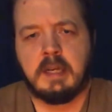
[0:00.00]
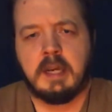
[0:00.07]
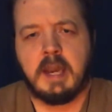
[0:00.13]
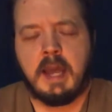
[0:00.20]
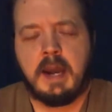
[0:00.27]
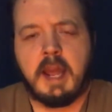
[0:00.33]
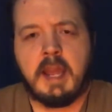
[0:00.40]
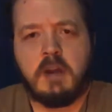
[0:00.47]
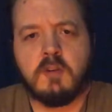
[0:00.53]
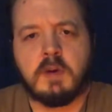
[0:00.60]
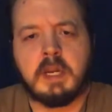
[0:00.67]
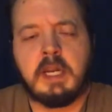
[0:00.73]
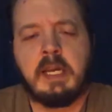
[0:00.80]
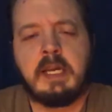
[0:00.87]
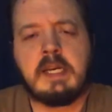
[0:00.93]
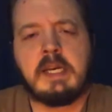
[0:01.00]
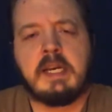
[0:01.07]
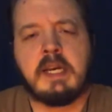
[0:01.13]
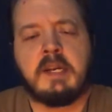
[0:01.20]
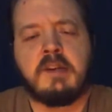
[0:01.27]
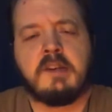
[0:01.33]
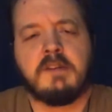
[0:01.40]
An angry
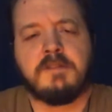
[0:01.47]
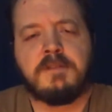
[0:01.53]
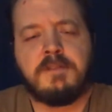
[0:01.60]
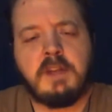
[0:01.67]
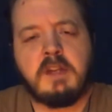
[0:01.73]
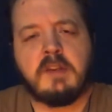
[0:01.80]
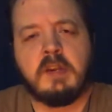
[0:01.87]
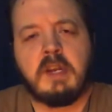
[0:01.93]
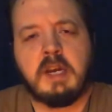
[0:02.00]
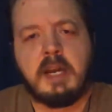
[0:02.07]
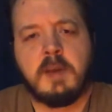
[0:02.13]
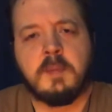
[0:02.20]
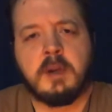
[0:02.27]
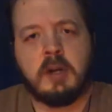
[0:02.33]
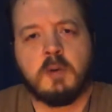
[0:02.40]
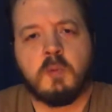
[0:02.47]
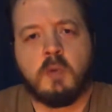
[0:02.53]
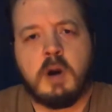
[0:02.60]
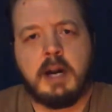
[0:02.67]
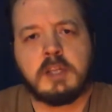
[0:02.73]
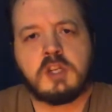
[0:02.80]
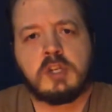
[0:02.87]
and defeated Hymir
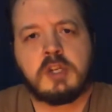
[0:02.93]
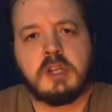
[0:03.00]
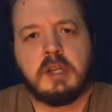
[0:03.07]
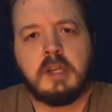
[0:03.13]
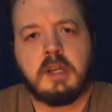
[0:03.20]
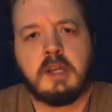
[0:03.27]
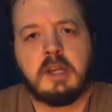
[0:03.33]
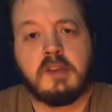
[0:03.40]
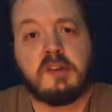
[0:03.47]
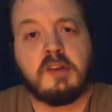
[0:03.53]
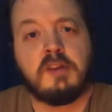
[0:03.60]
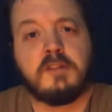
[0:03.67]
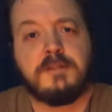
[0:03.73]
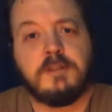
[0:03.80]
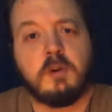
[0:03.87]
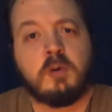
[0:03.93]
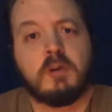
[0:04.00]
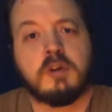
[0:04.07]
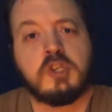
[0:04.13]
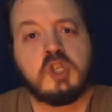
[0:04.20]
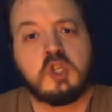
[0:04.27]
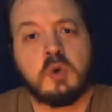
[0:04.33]
watched as his
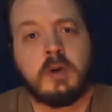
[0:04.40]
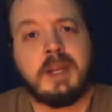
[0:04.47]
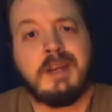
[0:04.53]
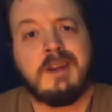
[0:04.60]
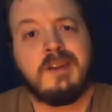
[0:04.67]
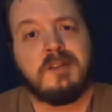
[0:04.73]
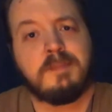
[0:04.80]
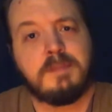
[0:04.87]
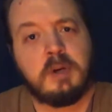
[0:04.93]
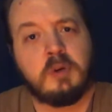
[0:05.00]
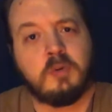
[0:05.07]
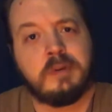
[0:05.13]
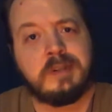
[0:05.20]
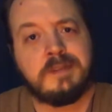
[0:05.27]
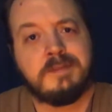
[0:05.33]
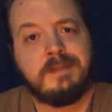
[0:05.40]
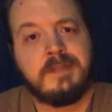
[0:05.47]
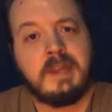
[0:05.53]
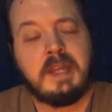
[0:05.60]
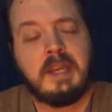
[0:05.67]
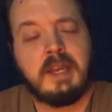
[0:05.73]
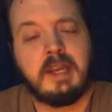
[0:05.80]
floor joined his boat
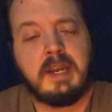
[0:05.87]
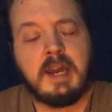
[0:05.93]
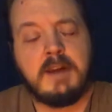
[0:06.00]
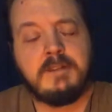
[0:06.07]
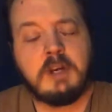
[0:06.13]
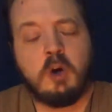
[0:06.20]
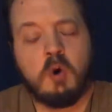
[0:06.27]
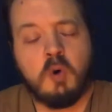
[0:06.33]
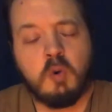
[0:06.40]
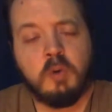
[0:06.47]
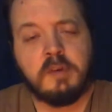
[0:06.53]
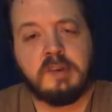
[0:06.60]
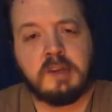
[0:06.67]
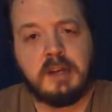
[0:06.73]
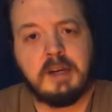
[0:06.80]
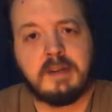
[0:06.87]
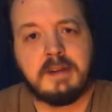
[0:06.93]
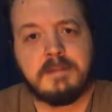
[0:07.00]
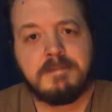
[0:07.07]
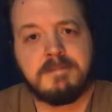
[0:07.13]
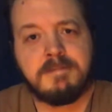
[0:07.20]
in having holes in it.